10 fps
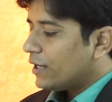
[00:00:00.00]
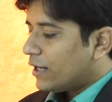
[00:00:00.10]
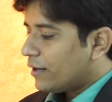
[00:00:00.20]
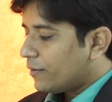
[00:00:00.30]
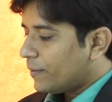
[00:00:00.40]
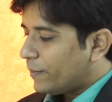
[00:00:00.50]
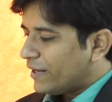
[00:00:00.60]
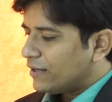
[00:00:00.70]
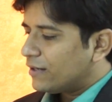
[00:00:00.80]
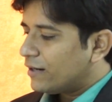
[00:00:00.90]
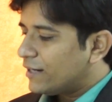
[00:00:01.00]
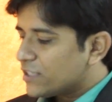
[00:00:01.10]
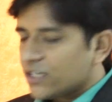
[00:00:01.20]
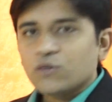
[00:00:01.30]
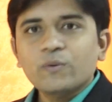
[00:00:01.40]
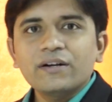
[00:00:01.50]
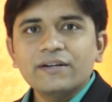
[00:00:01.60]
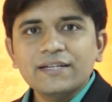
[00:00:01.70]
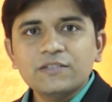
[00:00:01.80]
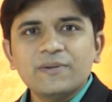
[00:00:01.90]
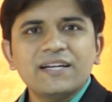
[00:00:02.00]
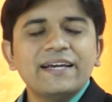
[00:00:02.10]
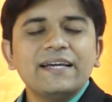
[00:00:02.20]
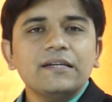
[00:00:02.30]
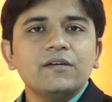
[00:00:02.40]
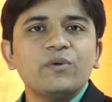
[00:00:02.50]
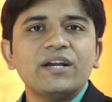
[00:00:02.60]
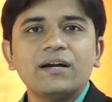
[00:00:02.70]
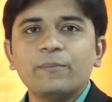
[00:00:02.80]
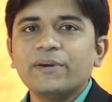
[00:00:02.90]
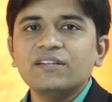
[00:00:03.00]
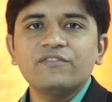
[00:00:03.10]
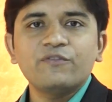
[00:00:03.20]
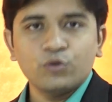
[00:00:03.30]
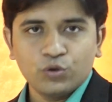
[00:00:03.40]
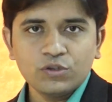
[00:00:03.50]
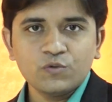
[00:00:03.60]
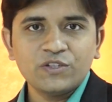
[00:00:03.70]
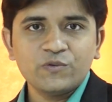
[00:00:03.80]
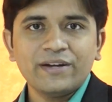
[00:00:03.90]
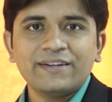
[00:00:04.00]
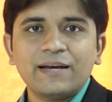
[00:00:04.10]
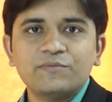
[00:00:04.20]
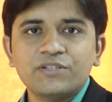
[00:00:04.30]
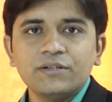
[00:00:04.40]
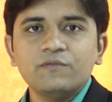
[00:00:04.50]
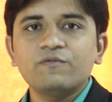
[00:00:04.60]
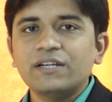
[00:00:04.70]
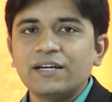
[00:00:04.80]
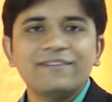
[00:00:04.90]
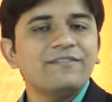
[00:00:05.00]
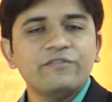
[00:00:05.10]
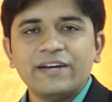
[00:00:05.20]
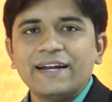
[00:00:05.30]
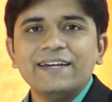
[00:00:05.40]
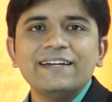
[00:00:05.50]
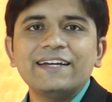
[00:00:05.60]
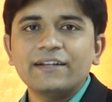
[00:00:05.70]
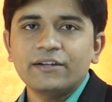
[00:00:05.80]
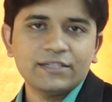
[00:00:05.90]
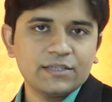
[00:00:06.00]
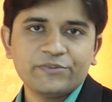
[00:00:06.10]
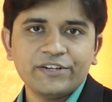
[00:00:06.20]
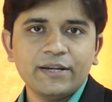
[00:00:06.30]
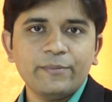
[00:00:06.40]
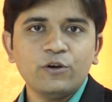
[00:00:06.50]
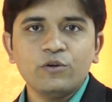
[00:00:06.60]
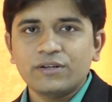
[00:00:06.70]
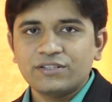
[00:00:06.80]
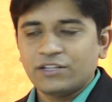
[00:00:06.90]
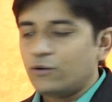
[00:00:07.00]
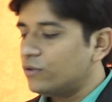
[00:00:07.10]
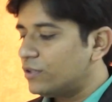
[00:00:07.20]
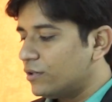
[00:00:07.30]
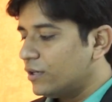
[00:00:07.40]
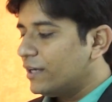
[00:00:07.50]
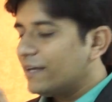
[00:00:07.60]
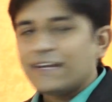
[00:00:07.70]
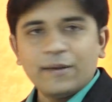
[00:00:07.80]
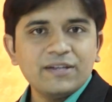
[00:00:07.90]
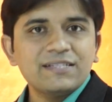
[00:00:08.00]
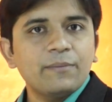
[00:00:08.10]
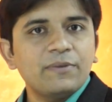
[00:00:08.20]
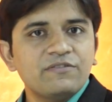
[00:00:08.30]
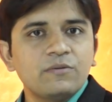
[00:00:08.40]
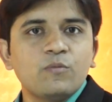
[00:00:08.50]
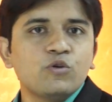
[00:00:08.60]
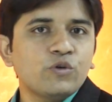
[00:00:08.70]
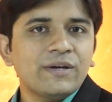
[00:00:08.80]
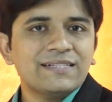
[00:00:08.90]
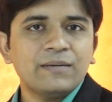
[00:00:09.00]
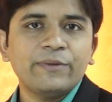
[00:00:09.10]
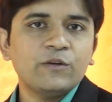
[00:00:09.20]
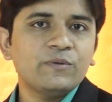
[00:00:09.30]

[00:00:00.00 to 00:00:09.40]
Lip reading: a big disadvantage. But again, when I compare the photos which we had captured, we are adding a link in the description area, because you can check out the camera samples from the Moto X compared